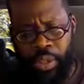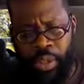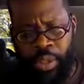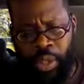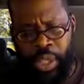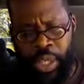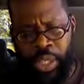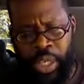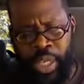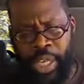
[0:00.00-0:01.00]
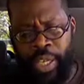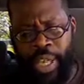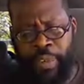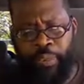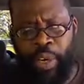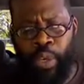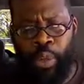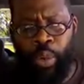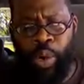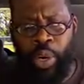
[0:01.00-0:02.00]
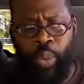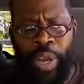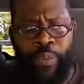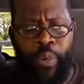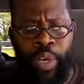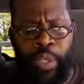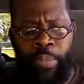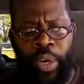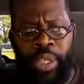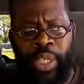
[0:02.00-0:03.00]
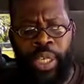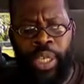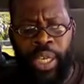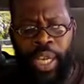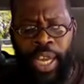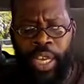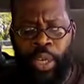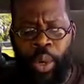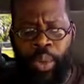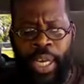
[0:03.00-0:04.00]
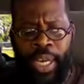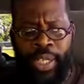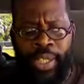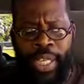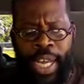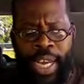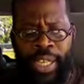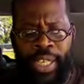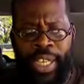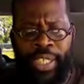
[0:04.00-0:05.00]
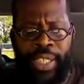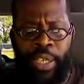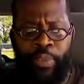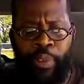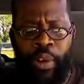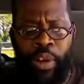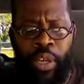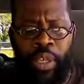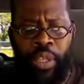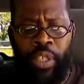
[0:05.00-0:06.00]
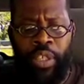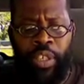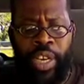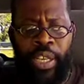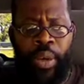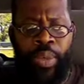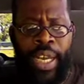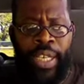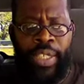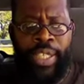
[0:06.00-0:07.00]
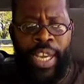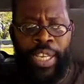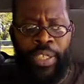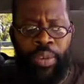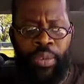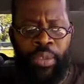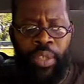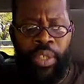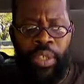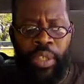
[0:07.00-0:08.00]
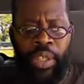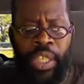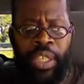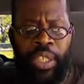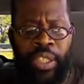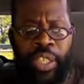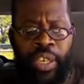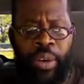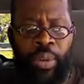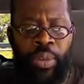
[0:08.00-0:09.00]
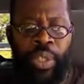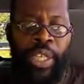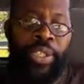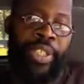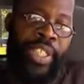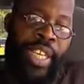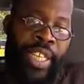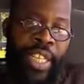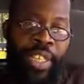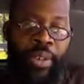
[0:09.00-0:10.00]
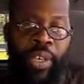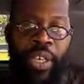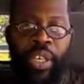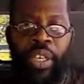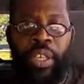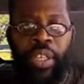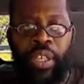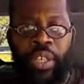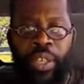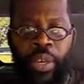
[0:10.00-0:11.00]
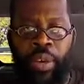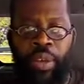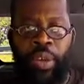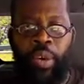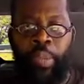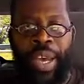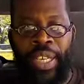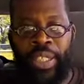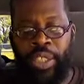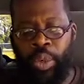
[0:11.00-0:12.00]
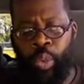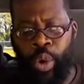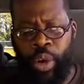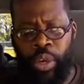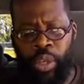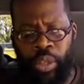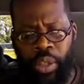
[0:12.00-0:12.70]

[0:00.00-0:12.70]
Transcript: So it says, uh, Ye that fear the Lord, wait for his mercy, and go not aside lest ye fall. All right, go not aside. Don't lean unto your own understanding or, you know, go back into the world,